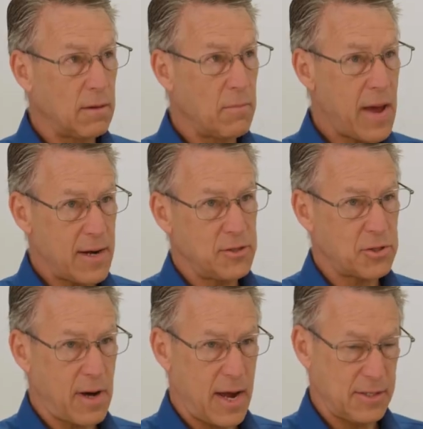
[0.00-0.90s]
The
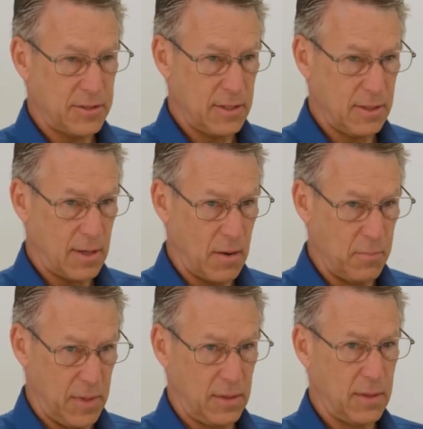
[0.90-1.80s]
manager has the
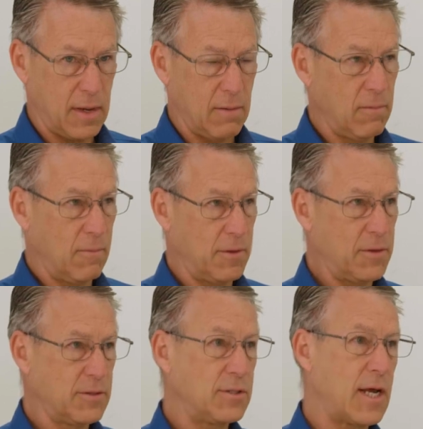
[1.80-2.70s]
ability, when
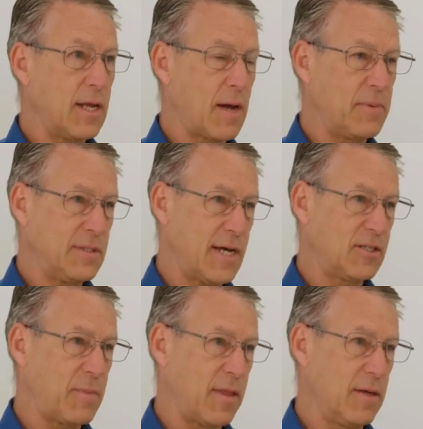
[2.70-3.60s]
they're setting up a
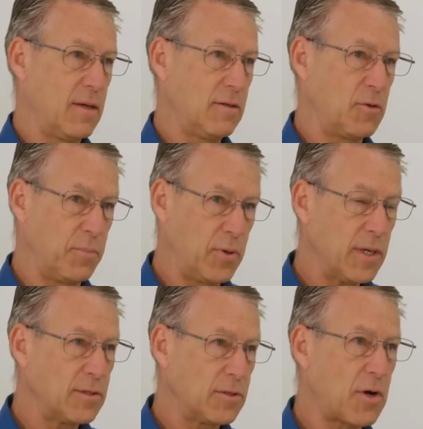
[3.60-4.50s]
test method, to put
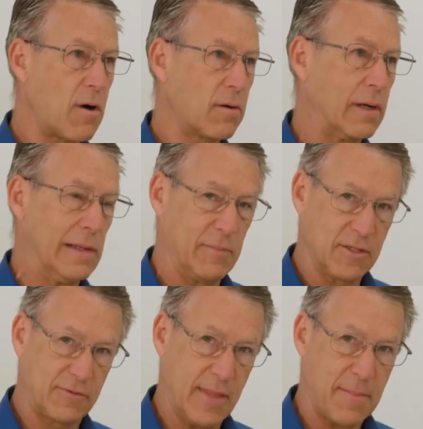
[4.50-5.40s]
in the target
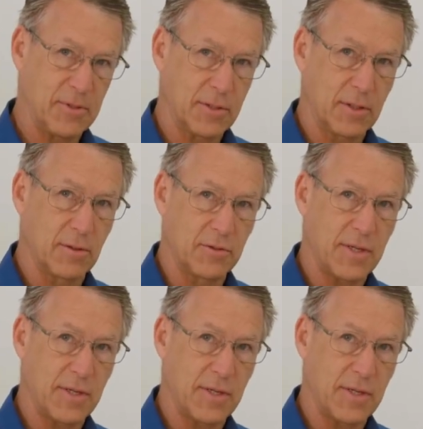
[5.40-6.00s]
limits for that particular